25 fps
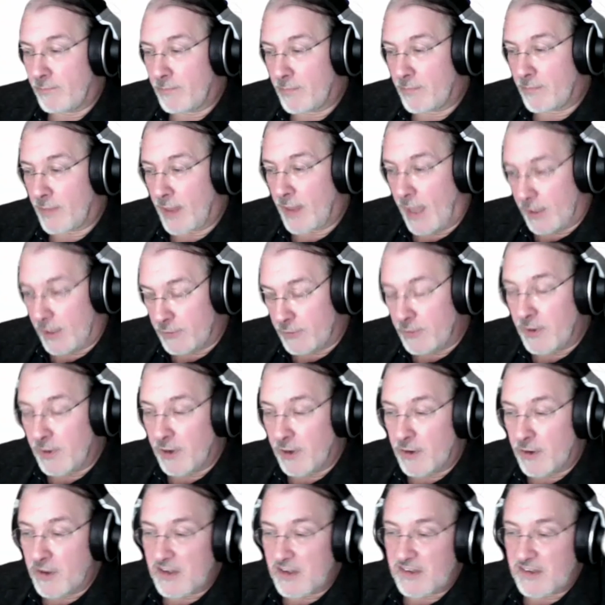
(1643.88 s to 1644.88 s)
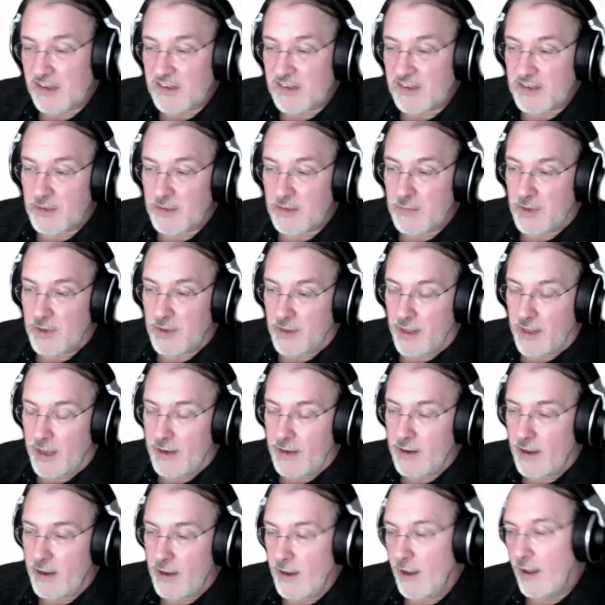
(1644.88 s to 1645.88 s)
entered into the system, and
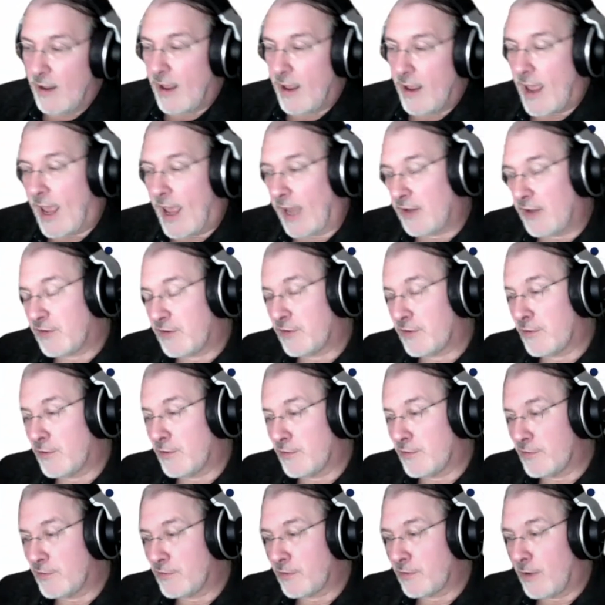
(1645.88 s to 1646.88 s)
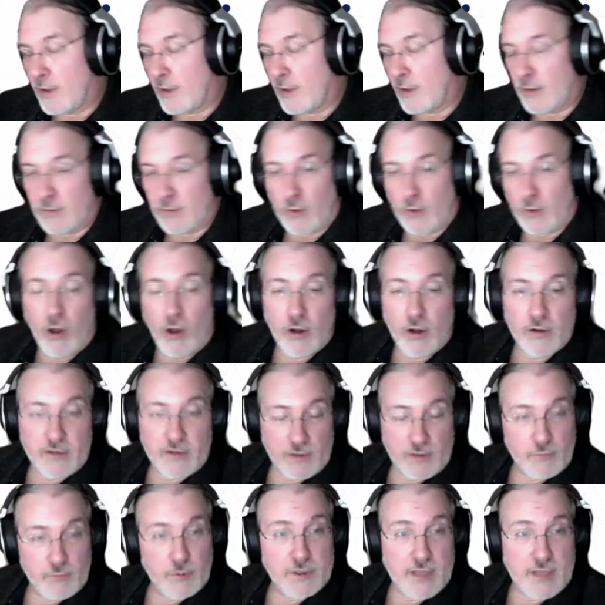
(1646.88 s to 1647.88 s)
then answers logged
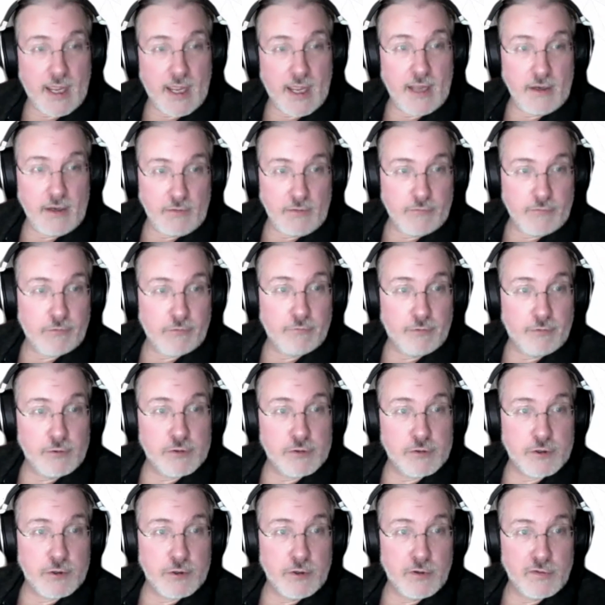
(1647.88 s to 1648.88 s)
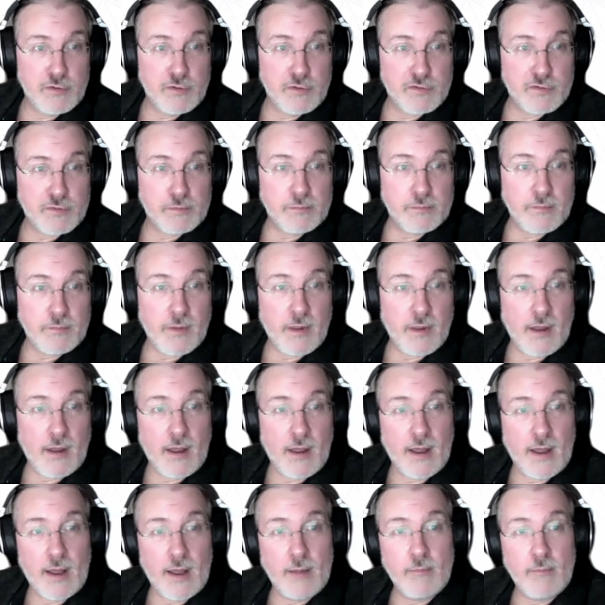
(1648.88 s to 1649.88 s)
and retained for future use.
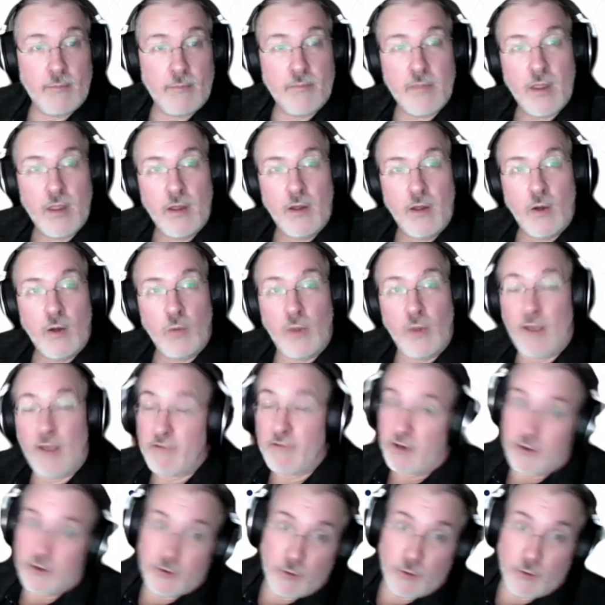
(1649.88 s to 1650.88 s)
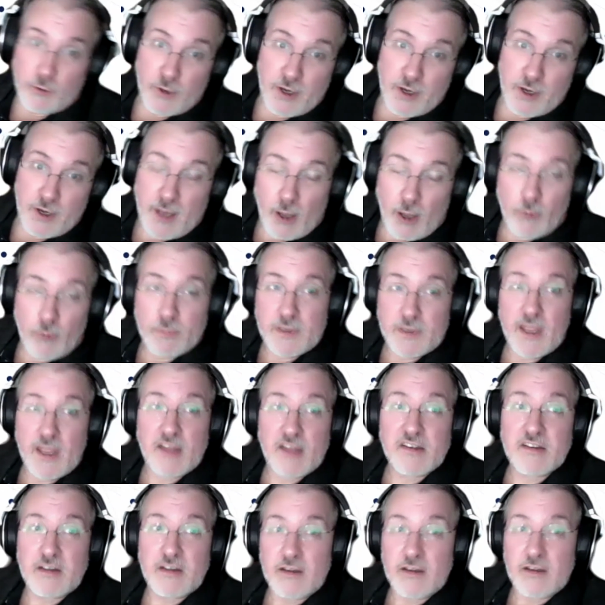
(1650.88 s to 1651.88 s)
We have an integrated help
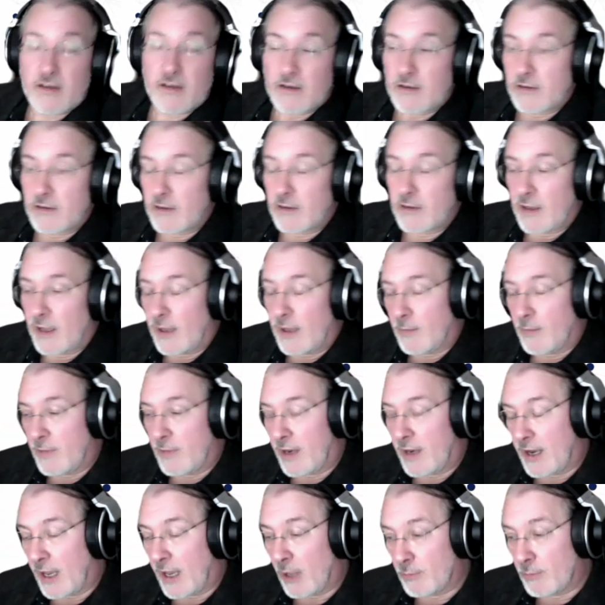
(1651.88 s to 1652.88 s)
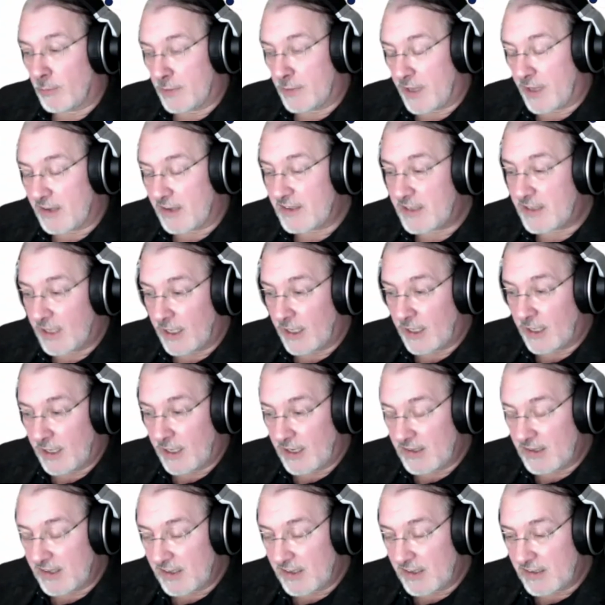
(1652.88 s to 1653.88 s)
desk and a help desk
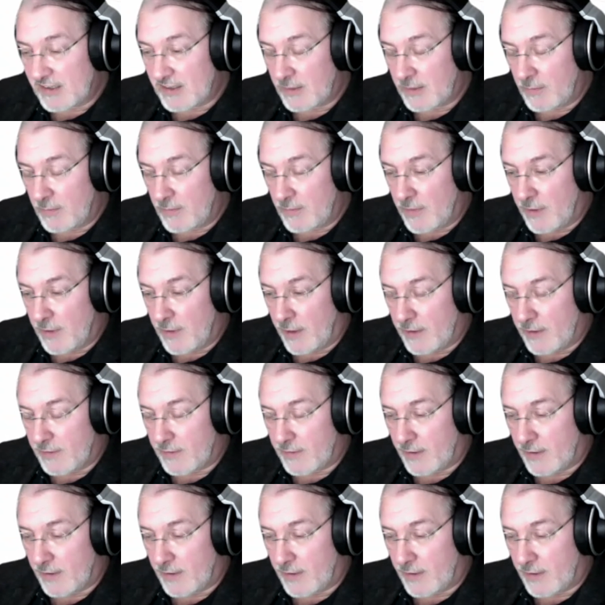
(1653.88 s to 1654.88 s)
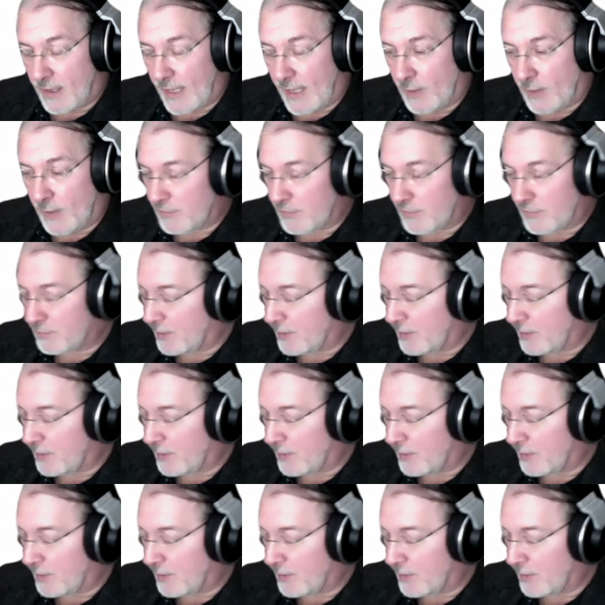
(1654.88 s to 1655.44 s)
ticketing system that allows people